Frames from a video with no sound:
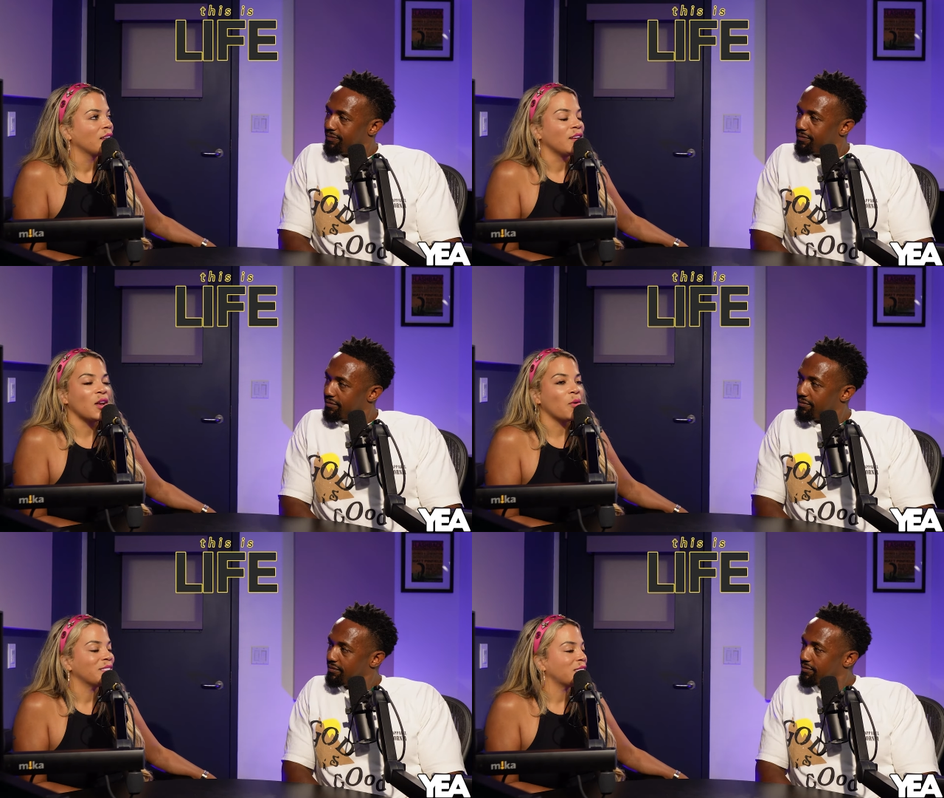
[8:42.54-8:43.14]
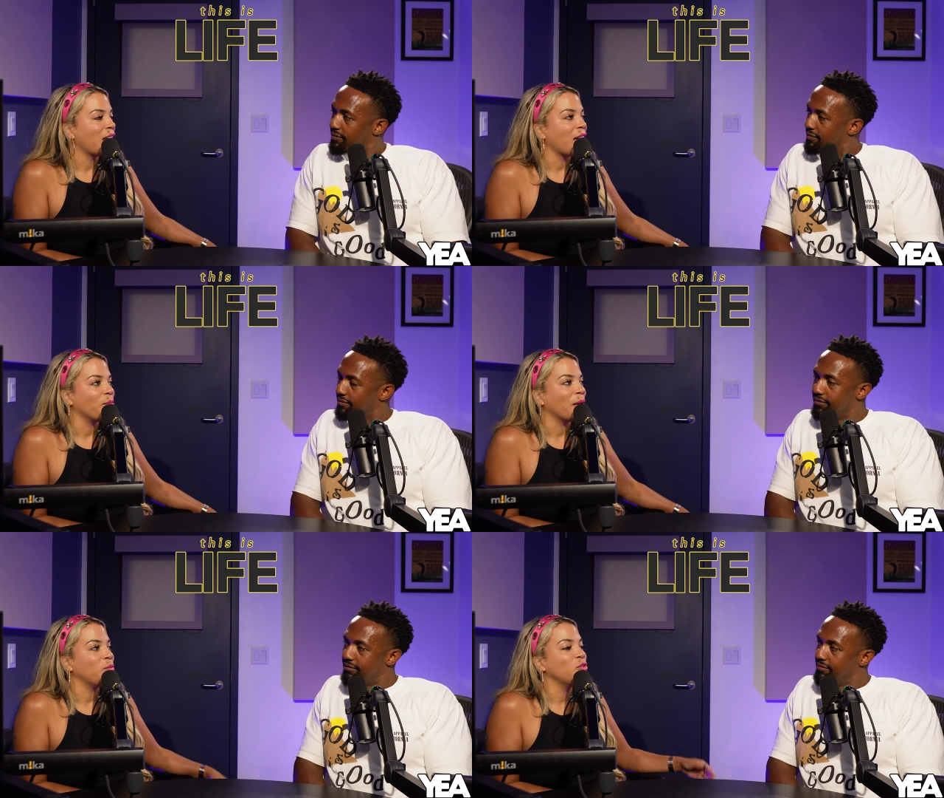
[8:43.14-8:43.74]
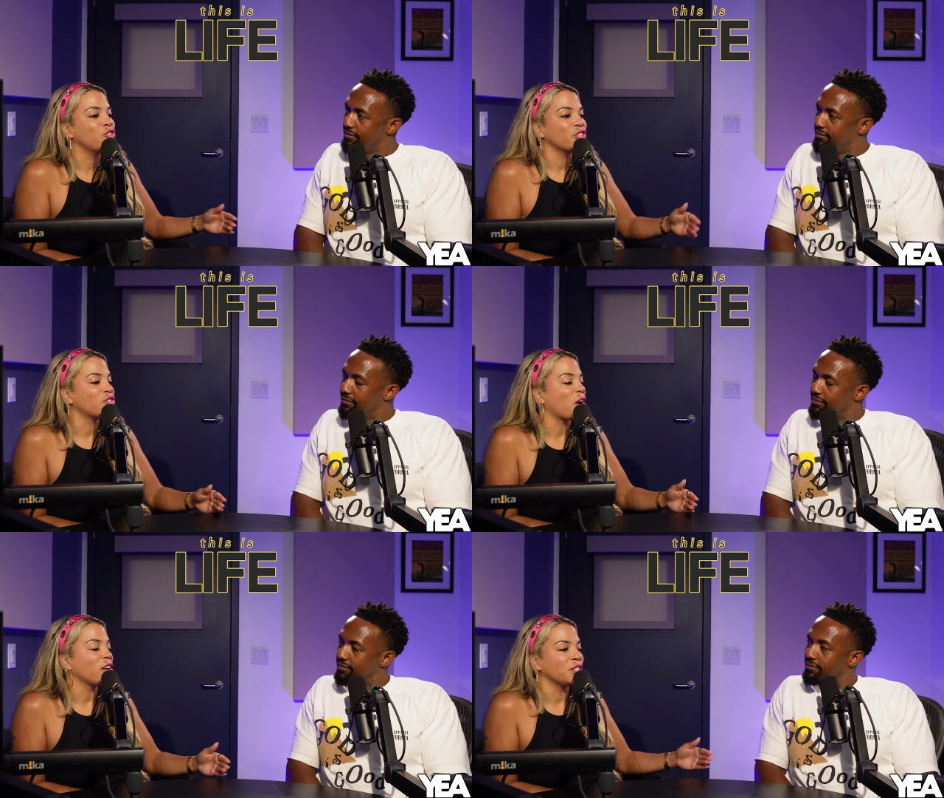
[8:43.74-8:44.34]
Speaker 1: No, it's not, babe. You just
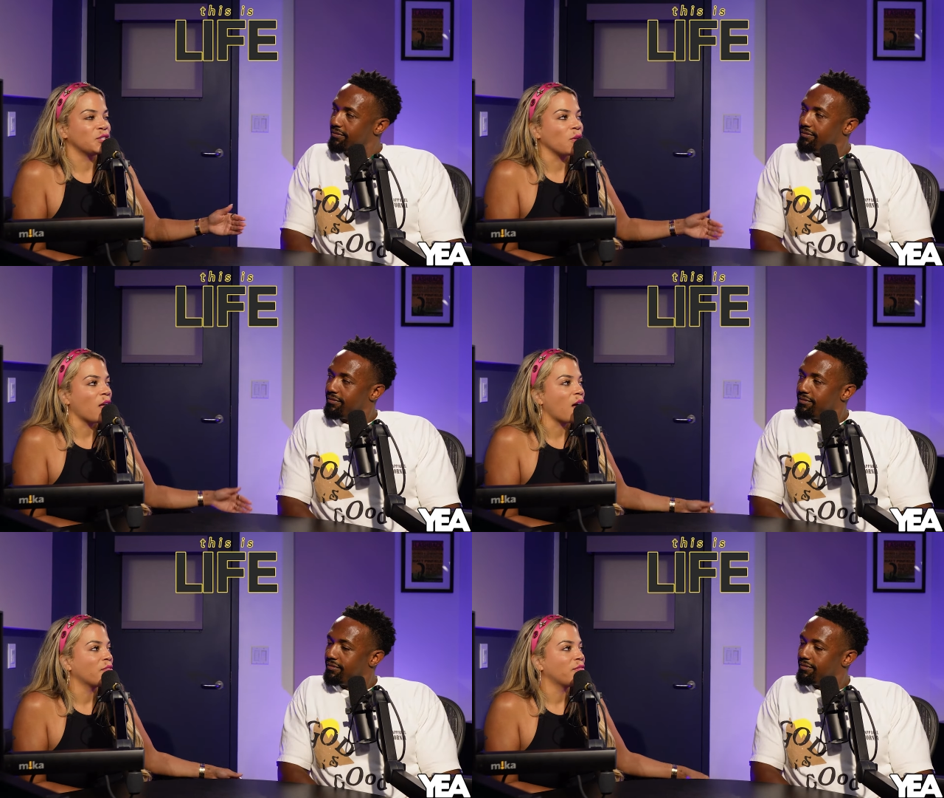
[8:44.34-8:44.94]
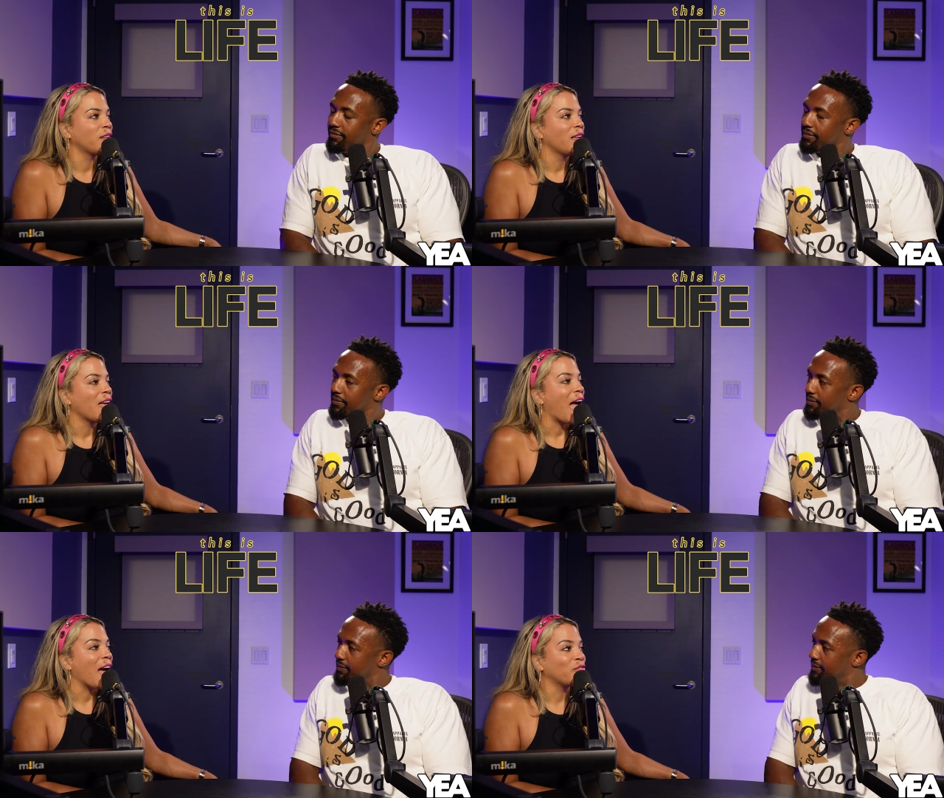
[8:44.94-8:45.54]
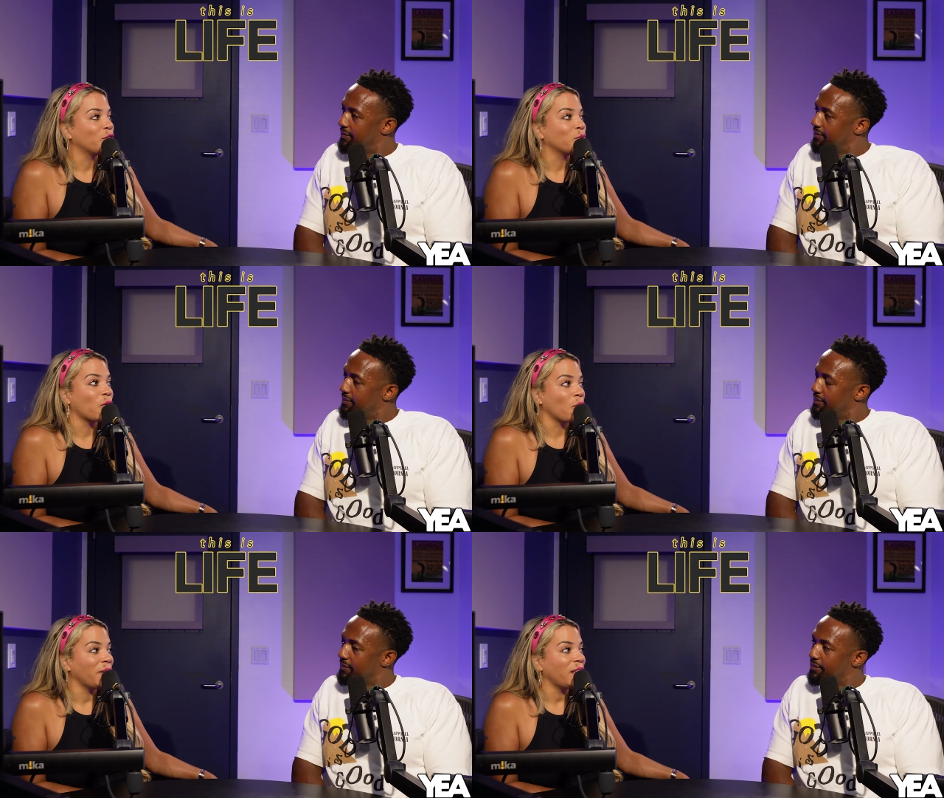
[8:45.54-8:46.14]
started Zoloft. After
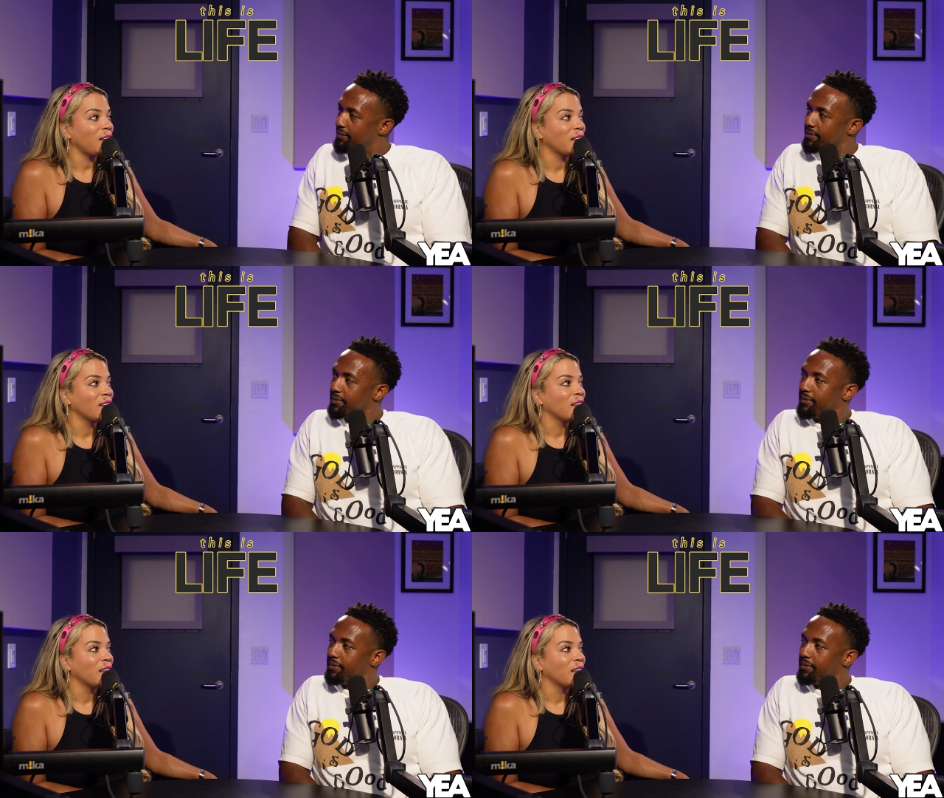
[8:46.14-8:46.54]
Roman,